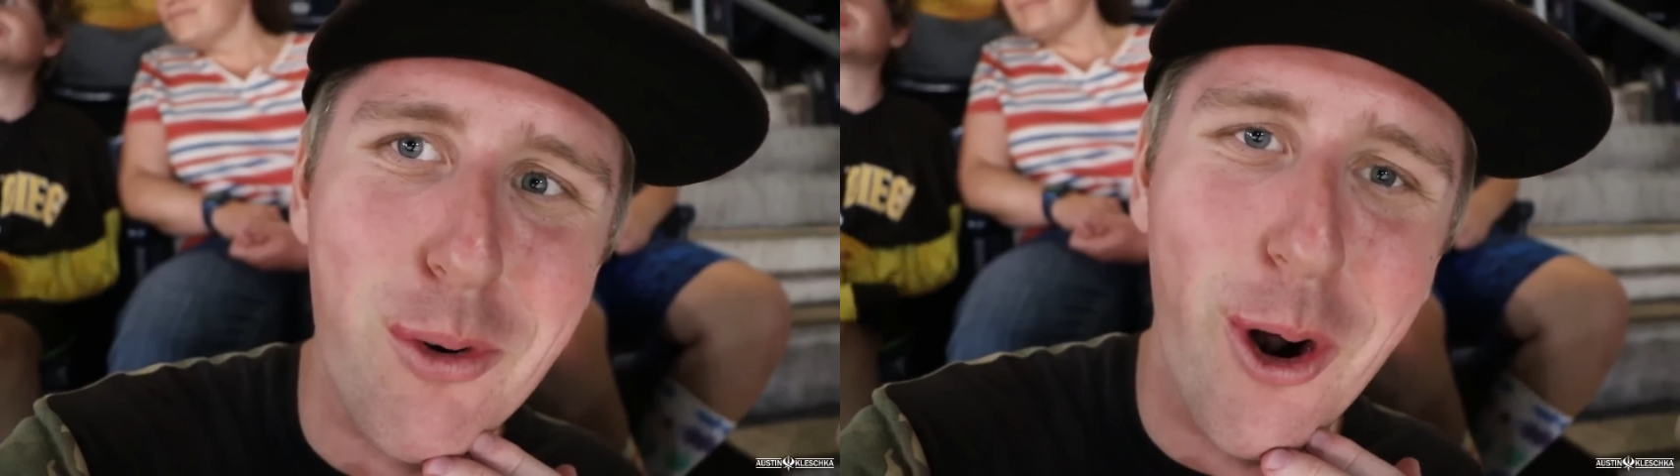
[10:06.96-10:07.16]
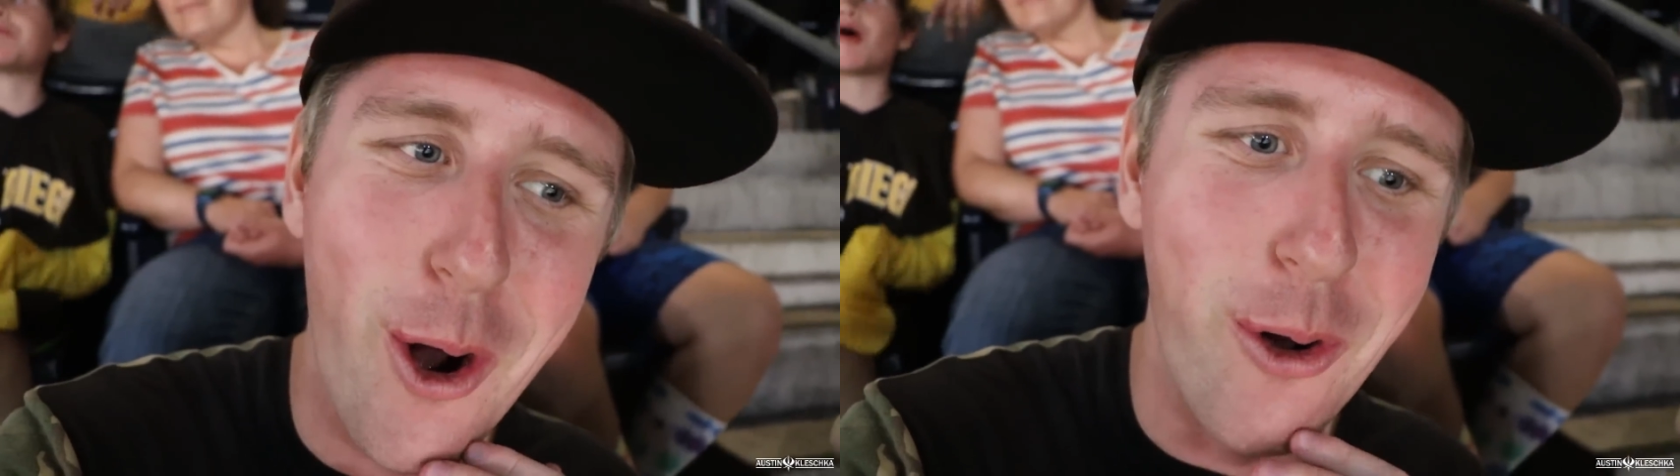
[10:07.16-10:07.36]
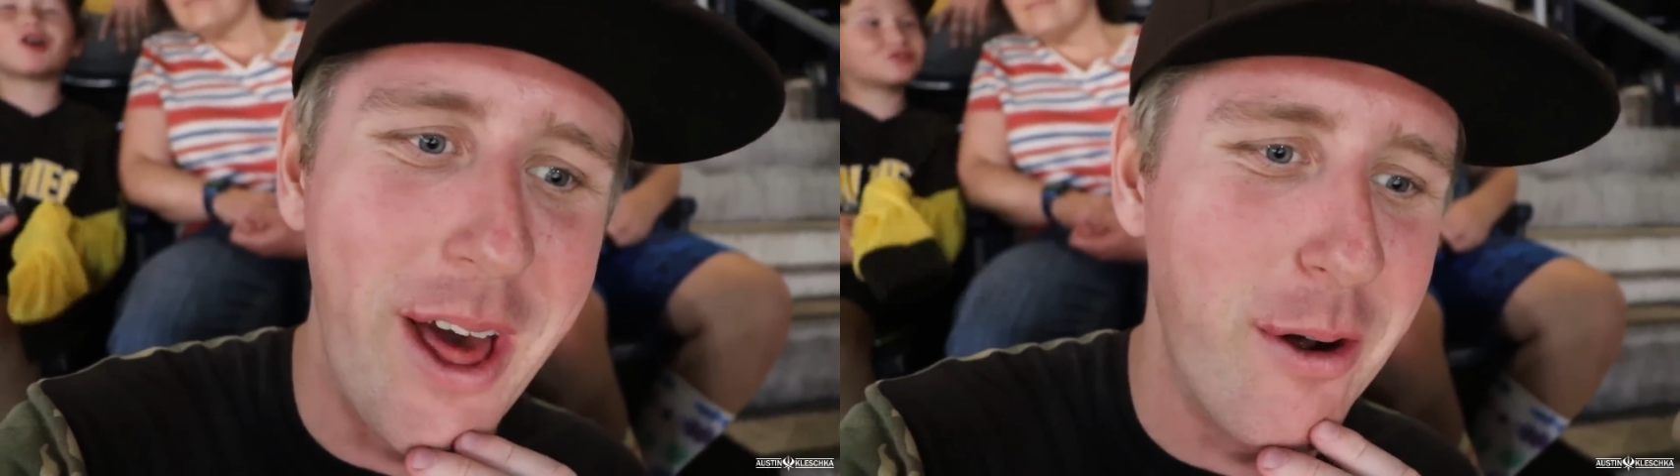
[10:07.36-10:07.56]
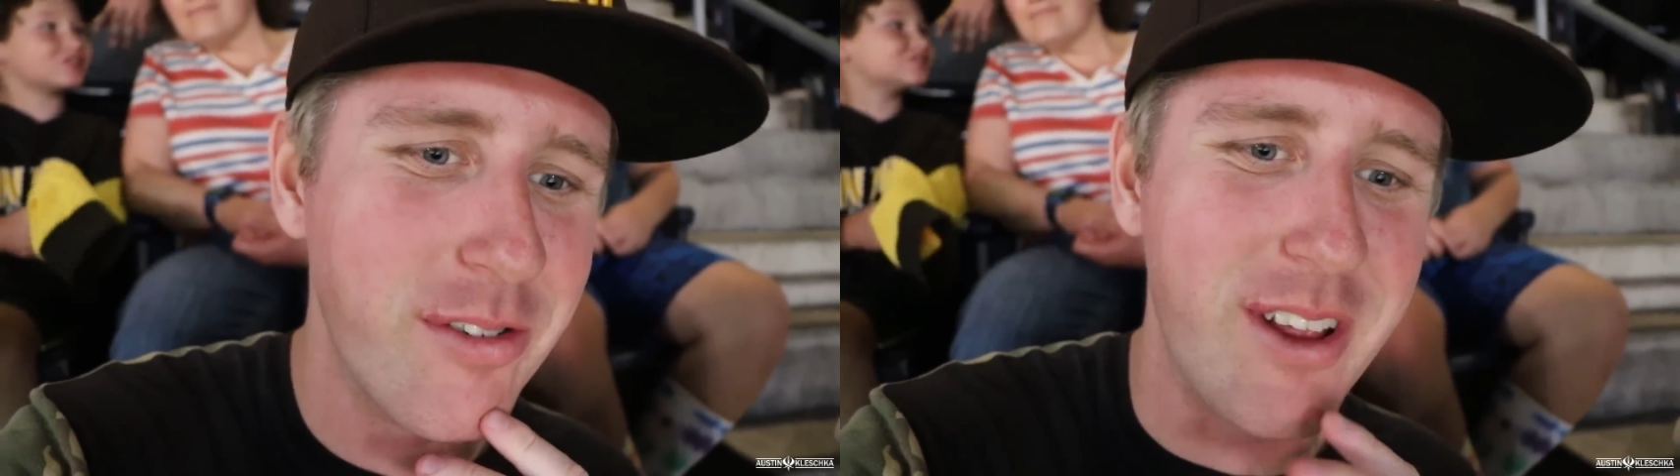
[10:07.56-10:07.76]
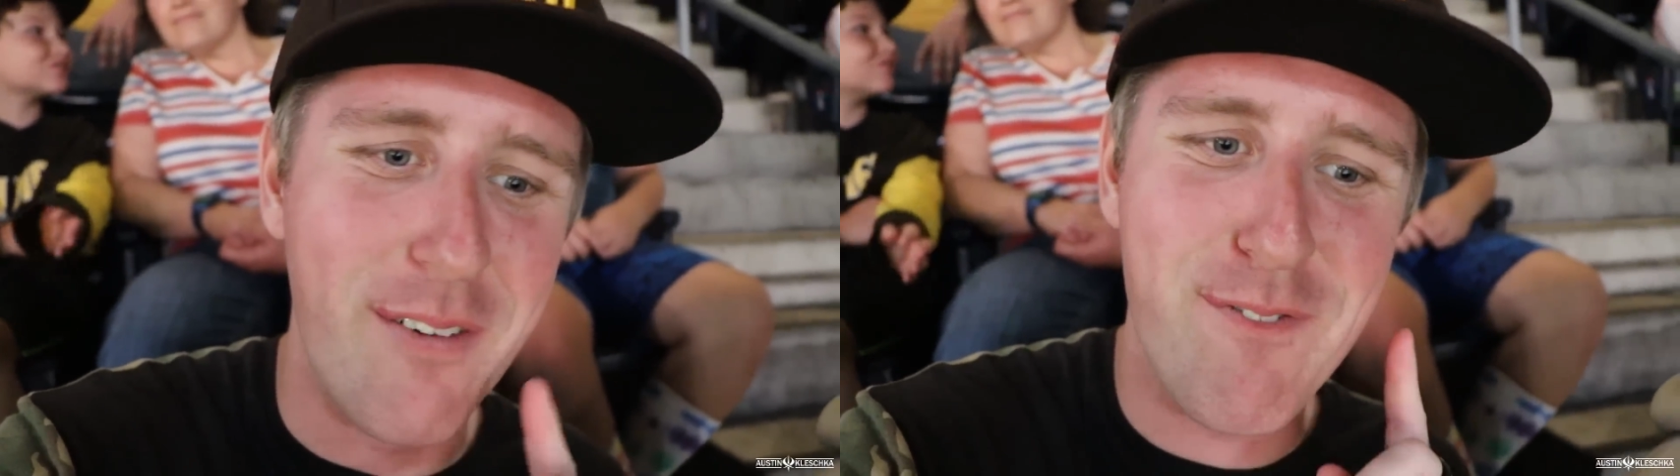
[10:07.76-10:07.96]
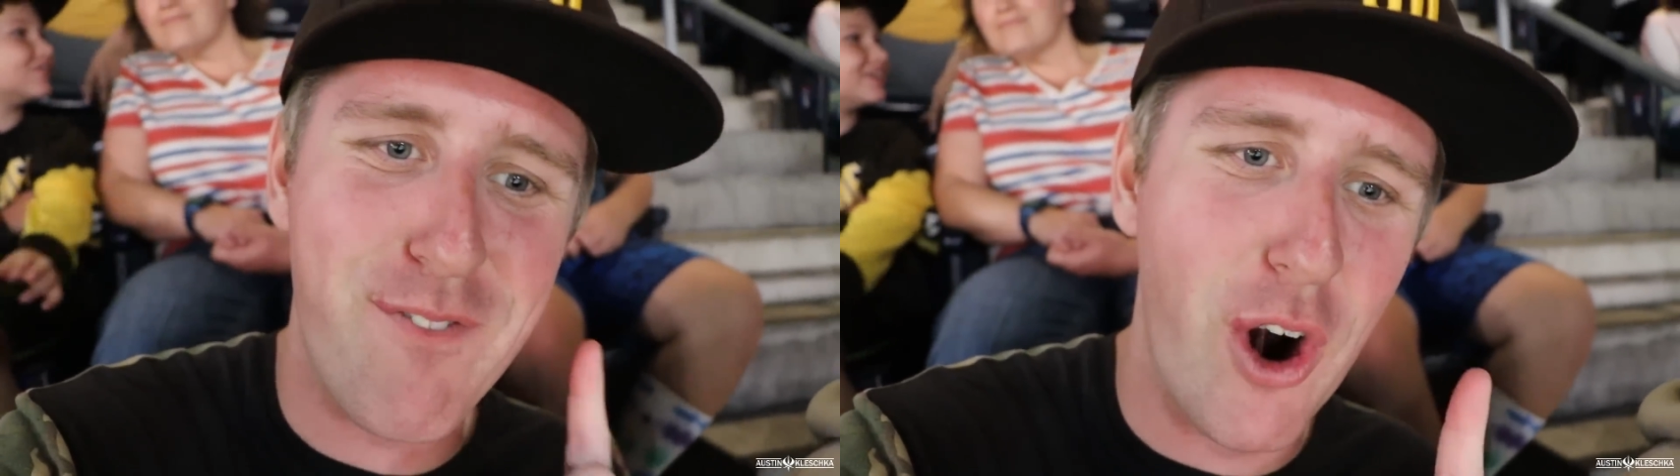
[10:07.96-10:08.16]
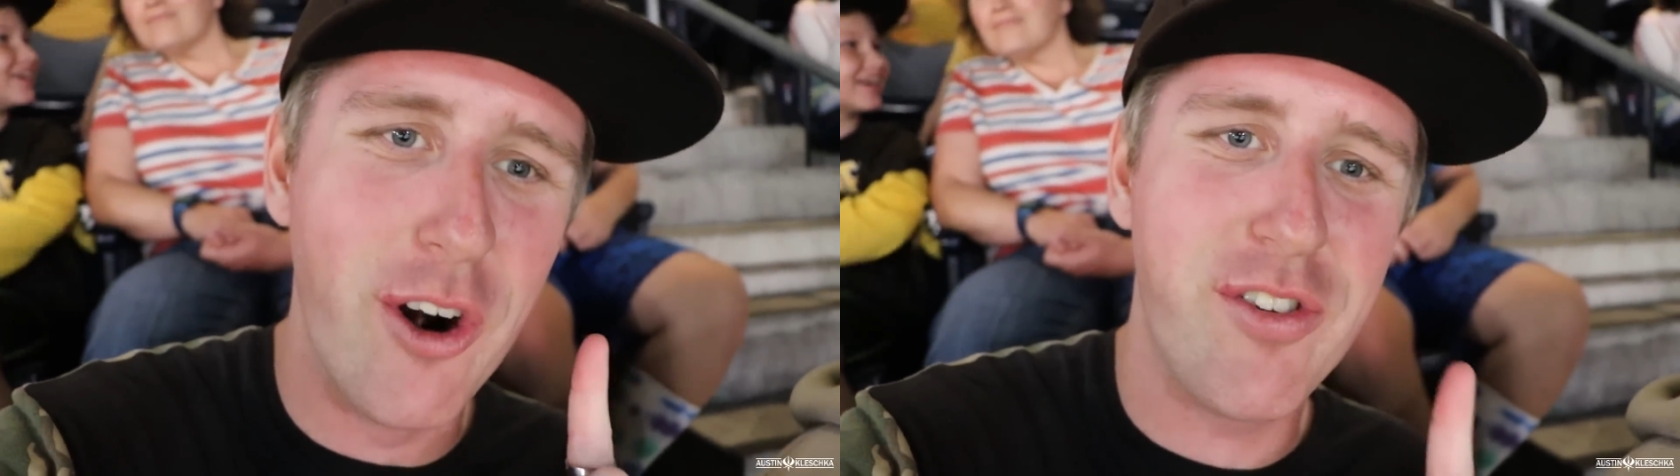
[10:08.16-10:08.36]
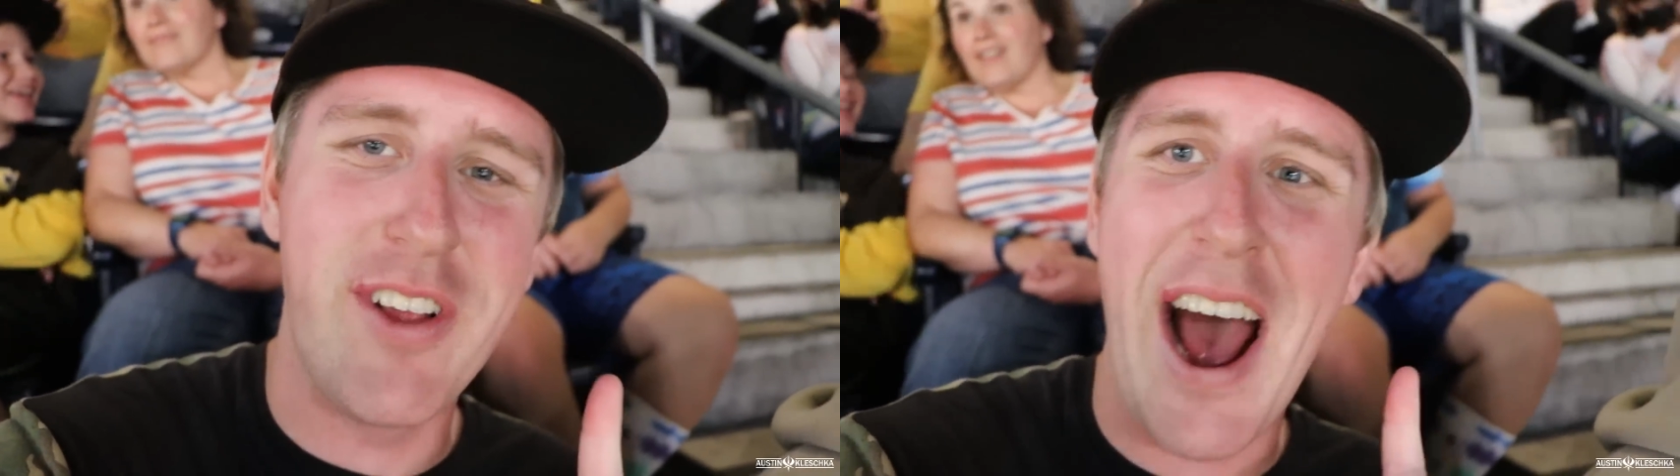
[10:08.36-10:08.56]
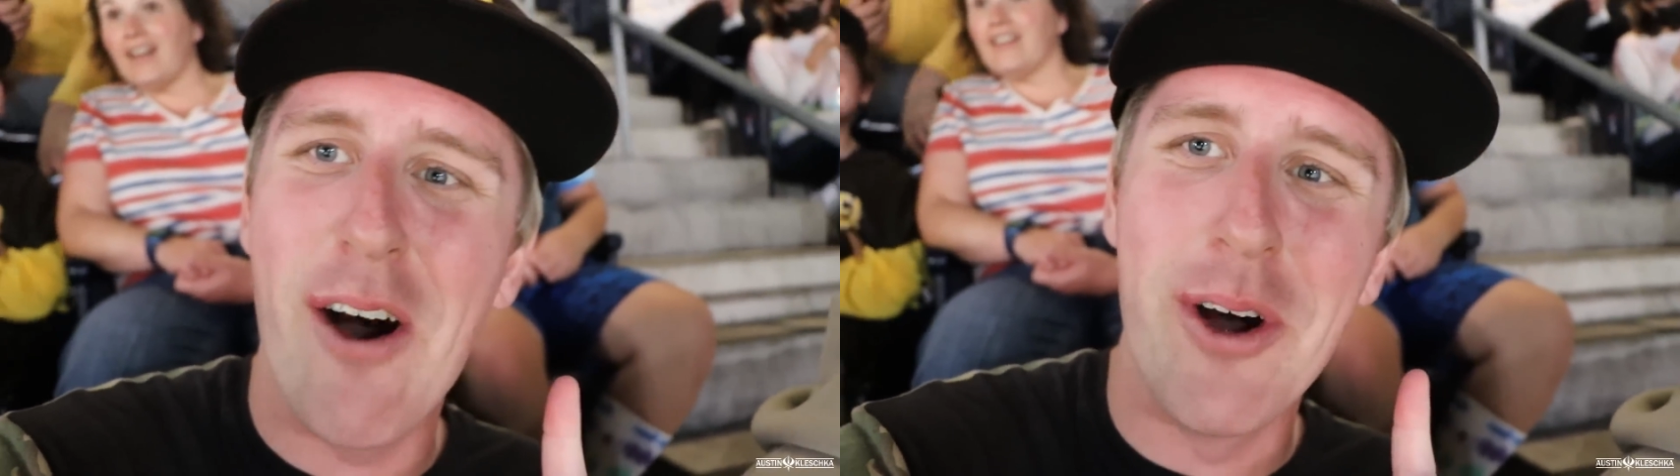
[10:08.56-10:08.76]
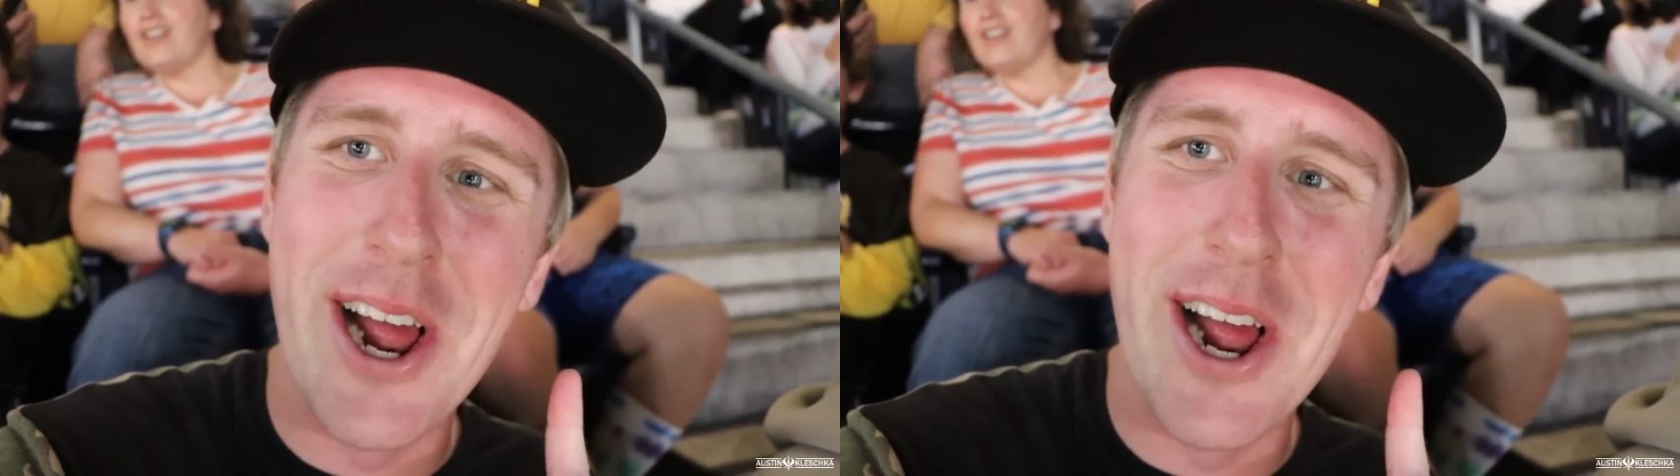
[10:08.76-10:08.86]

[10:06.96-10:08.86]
Bro, that was the the first out